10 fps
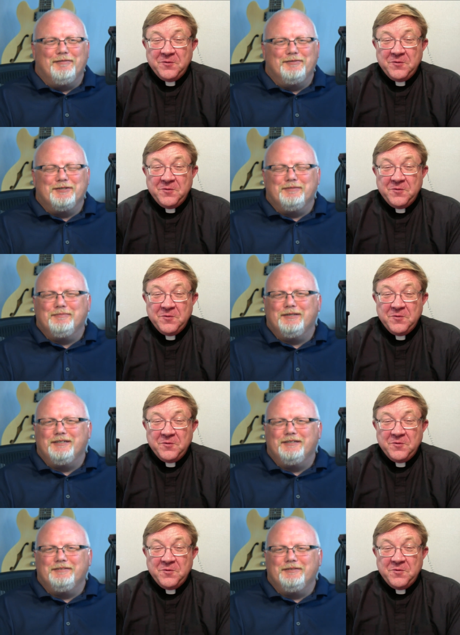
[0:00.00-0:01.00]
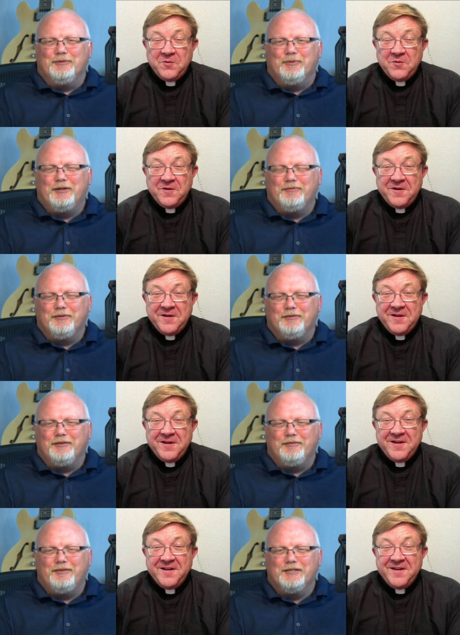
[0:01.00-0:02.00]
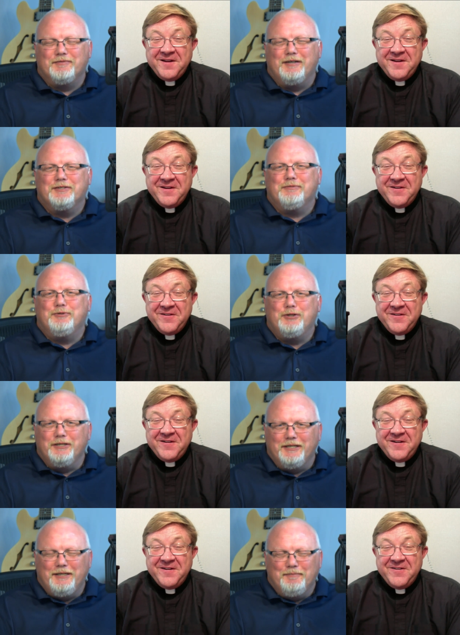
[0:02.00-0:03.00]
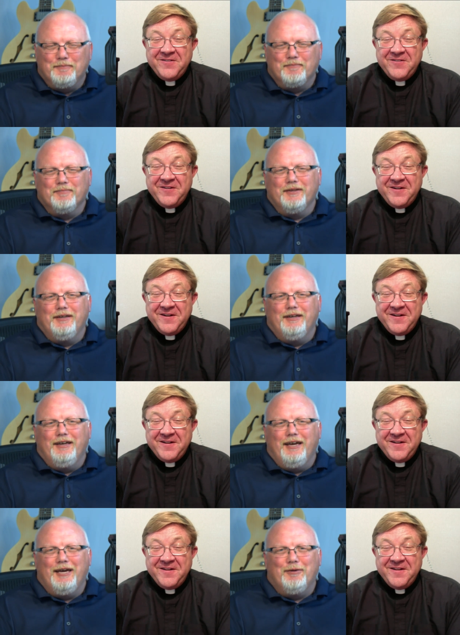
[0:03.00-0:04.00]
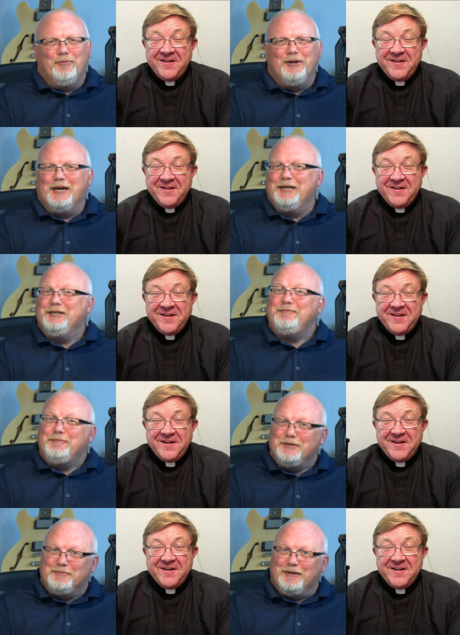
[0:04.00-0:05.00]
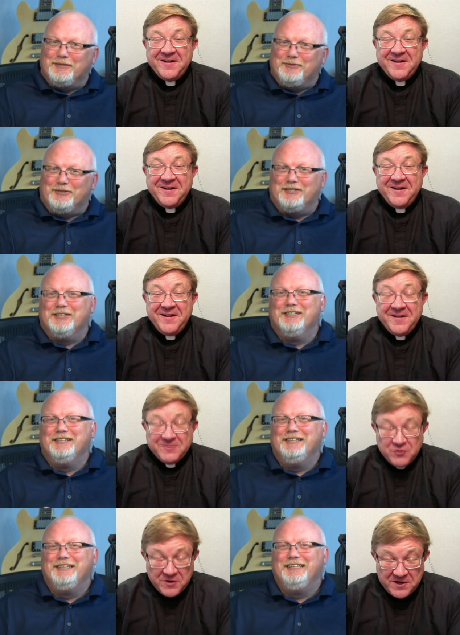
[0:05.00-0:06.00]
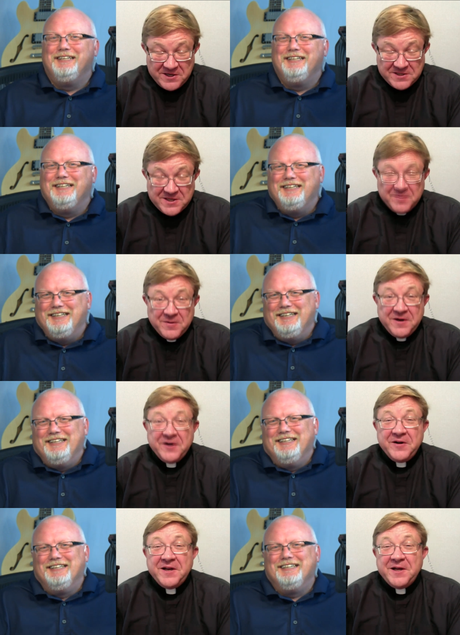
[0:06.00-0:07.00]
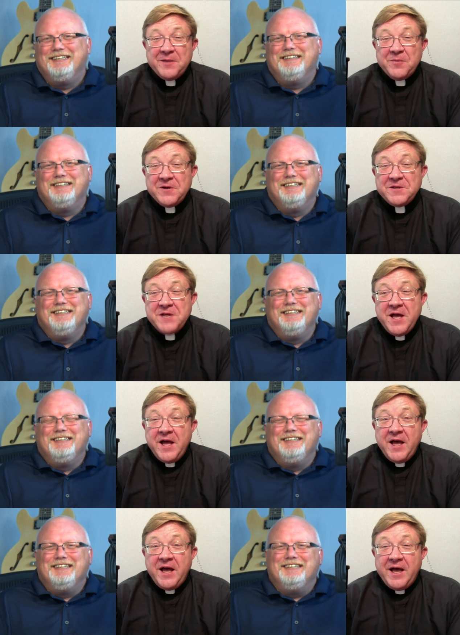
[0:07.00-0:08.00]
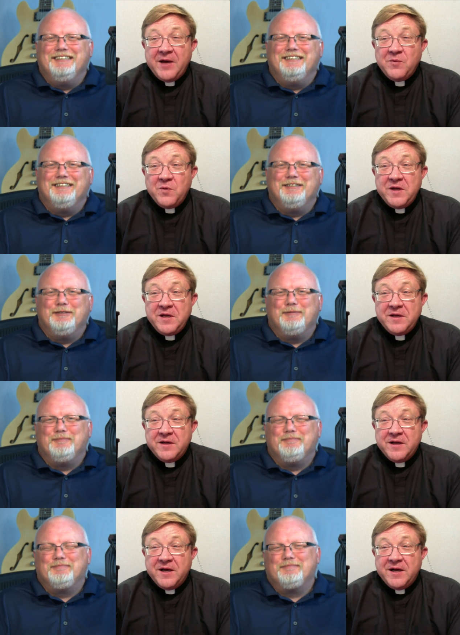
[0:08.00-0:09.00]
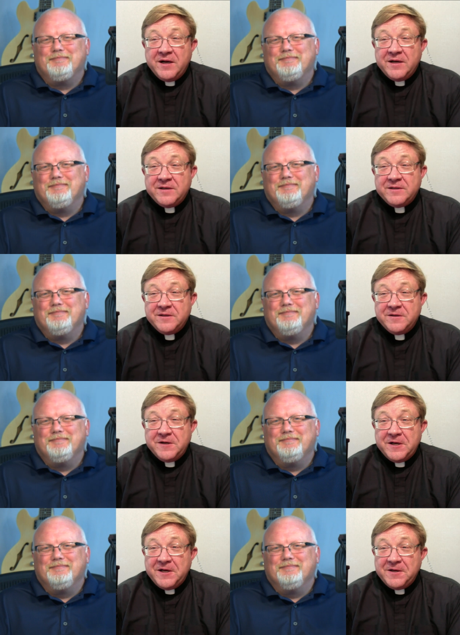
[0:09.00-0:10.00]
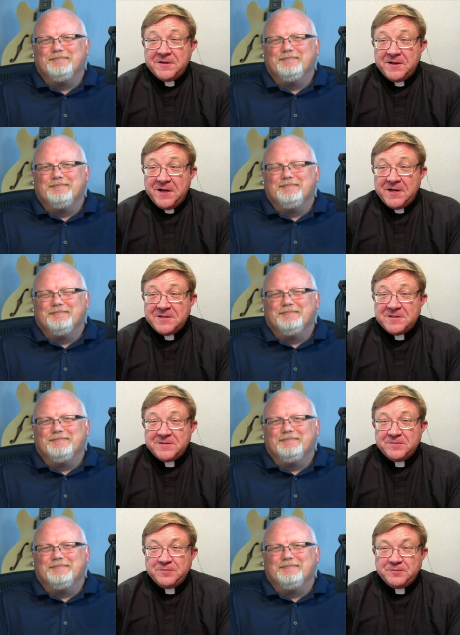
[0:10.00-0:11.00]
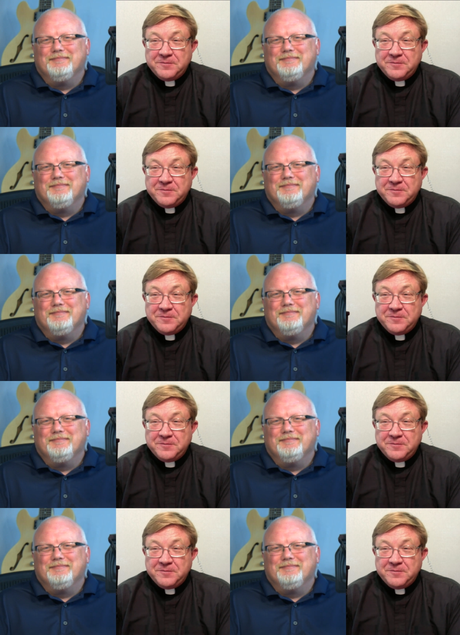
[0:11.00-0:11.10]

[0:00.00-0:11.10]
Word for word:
Speaker 1: of some uh, wonderful friends of ours from Trinity, and we got a different perspective, George.
Speaker 2: Trinity Seminary in Ambridge, and we got as